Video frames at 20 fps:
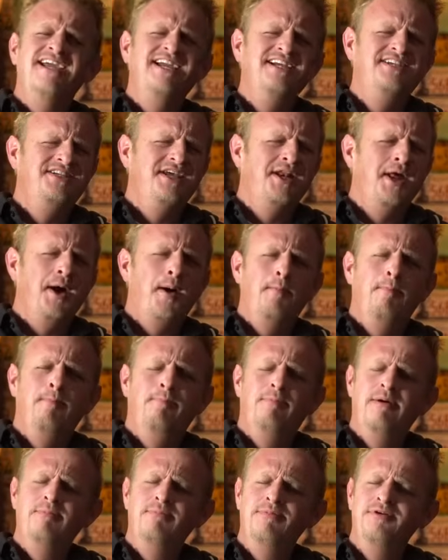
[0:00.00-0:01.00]
He said
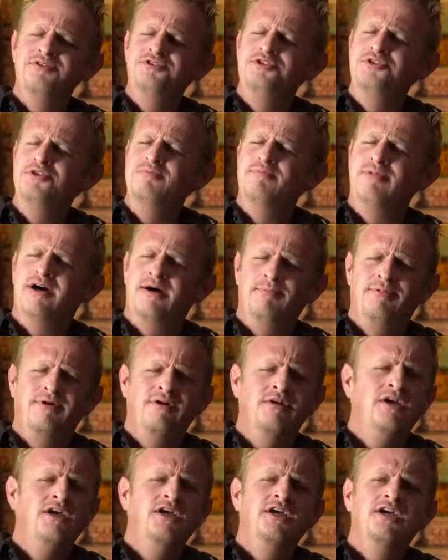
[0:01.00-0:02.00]
bumper to
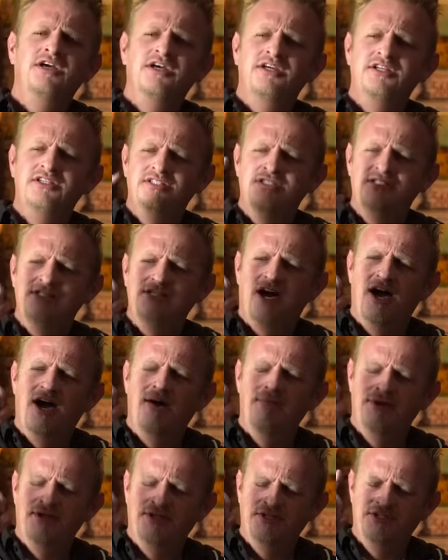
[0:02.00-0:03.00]
bumper,
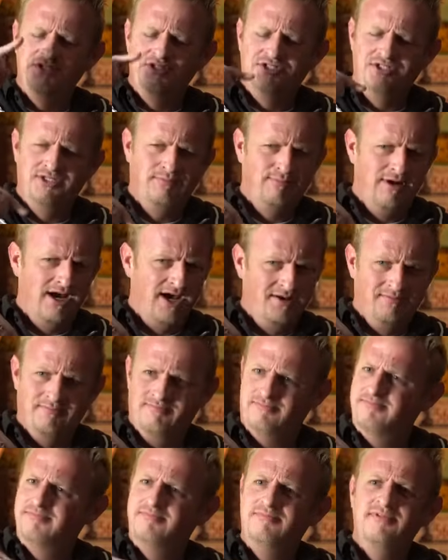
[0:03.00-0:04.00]
top to bottom,
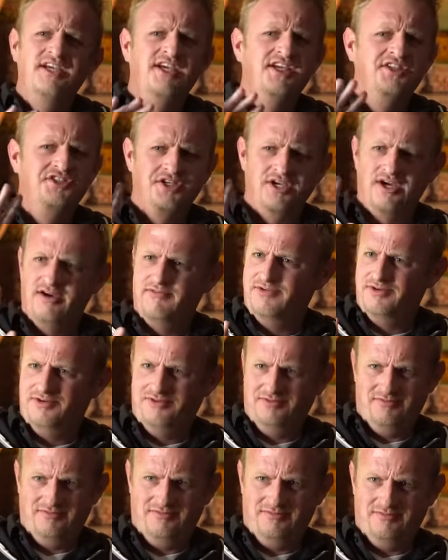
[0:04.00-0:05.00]
it's covered.
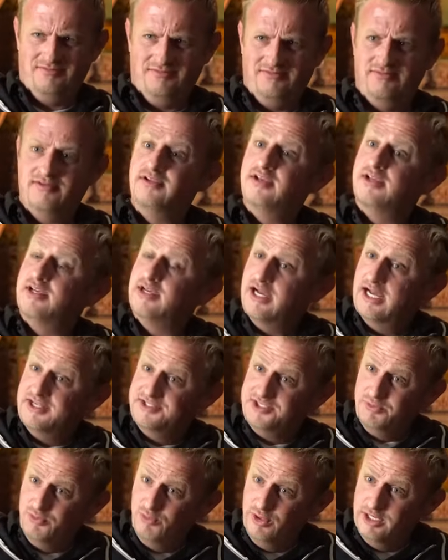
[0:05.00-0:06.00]
I
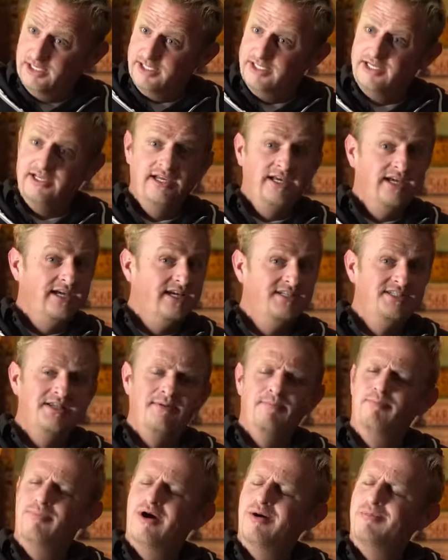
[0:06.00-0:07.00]
said, really? He
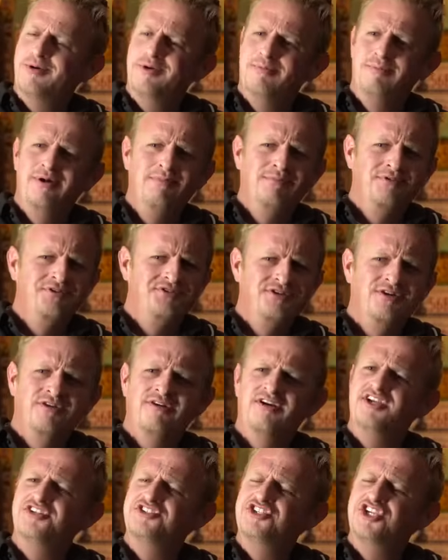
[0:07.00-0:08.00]
said, bumper to bumper, sir,
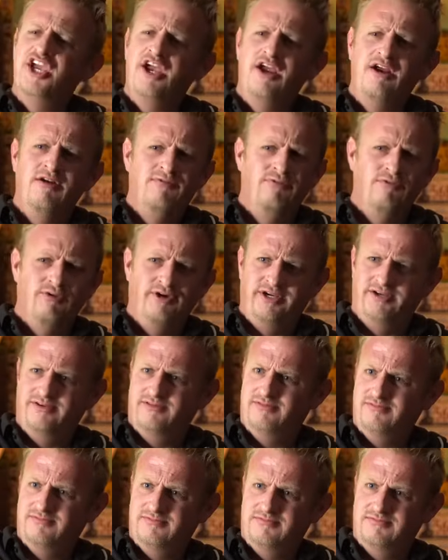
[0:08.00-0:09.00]
it's carefree.
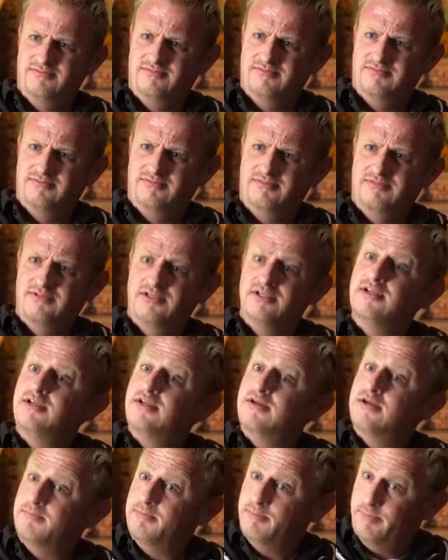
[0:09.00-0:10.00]

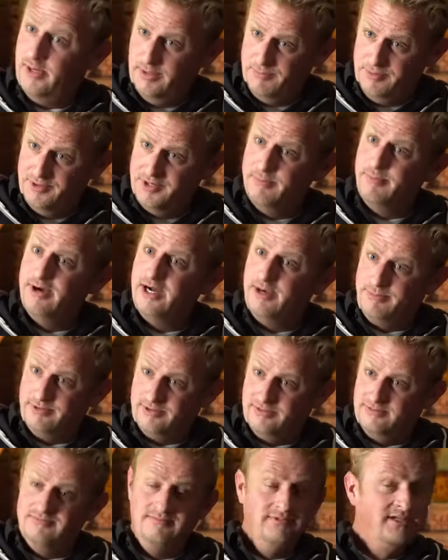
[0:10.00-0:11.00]
Bumper to bumper.
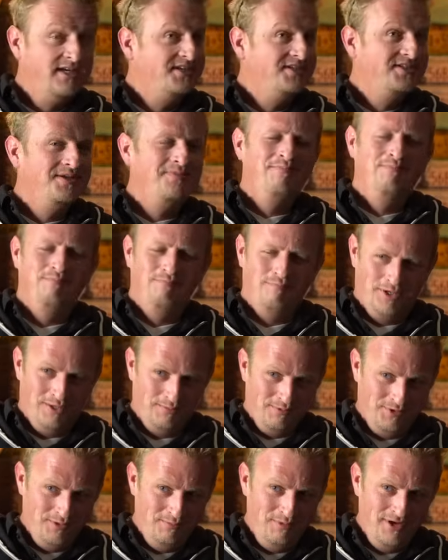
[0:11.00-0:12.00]
He said,
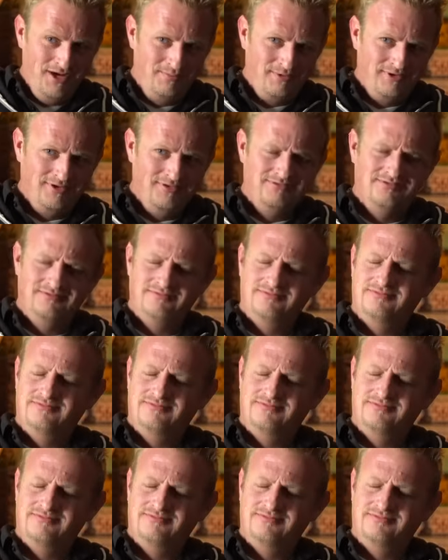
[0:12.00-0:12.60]
bumper to bumper.